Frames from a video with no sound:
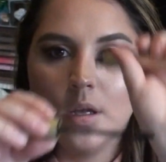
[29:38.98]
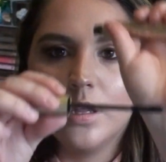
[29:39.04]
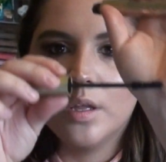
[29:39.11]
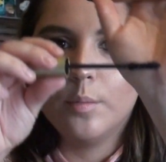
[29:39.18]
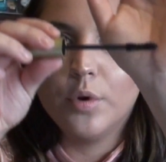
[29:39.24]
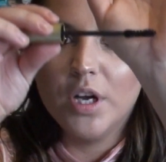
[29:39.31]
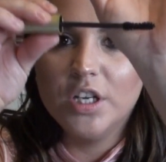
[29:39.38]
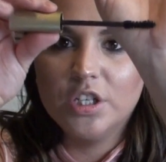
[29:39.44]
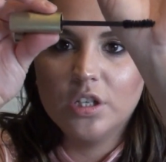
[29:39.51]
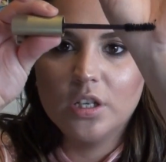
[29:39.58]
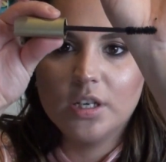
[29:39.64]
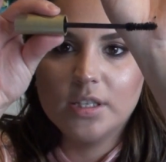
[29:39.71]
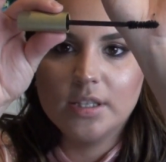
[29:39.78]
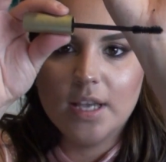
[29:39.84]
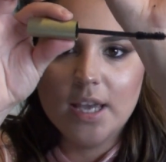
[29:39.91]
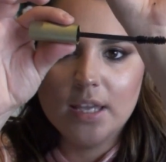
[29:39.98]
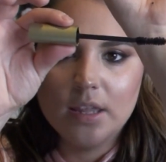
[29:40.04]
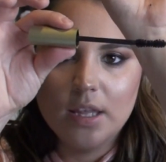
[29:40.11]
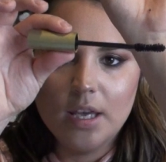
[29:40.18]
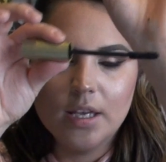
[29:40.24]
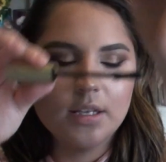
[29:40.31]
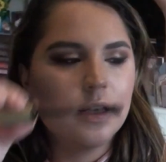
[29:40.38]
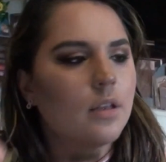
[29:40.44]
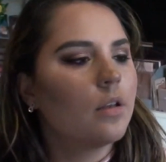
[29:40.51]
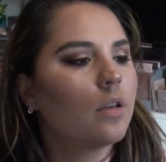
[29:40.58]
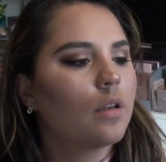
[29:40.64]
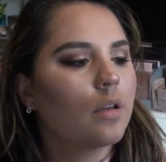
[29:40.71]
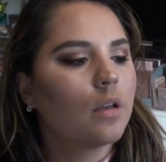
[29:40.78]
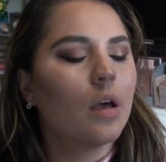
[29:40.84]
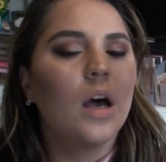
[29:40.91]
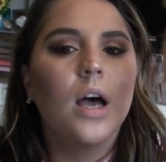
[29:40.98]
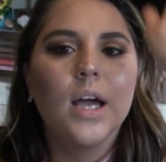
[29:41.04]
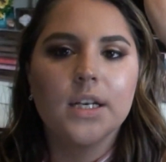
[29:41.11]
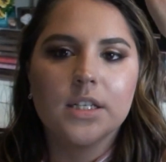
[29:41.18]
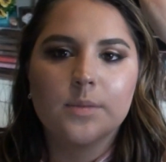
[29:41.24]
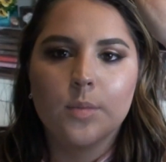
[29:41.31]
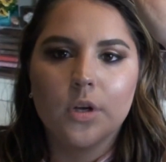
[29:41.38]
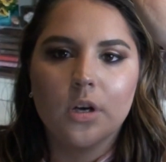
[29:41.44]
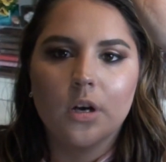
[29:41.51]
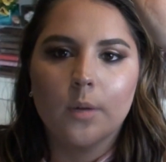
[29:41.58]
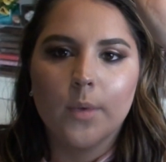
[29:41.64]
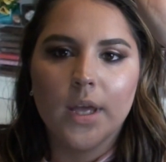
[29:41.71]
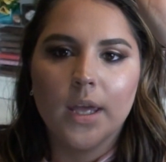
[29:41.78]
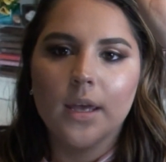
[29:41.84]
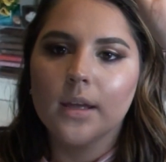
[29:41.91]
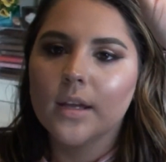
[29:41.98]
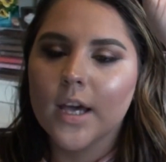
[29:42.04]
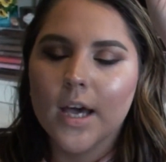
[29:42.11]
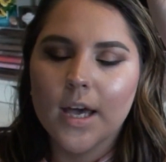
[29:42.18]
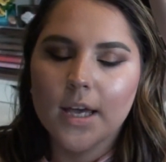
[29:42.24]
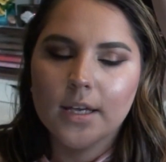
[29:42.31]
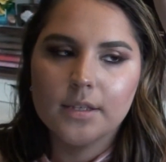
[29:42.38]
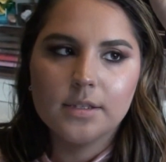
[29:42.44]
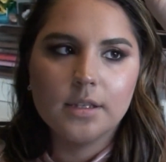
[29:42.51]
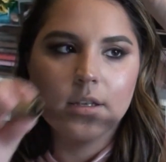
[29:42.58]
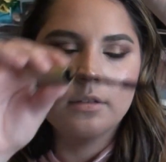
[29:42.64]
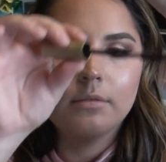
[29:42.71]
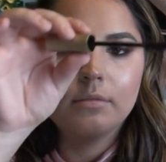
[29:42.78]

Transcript: The brush looks like this. I just put it on my hand, guys.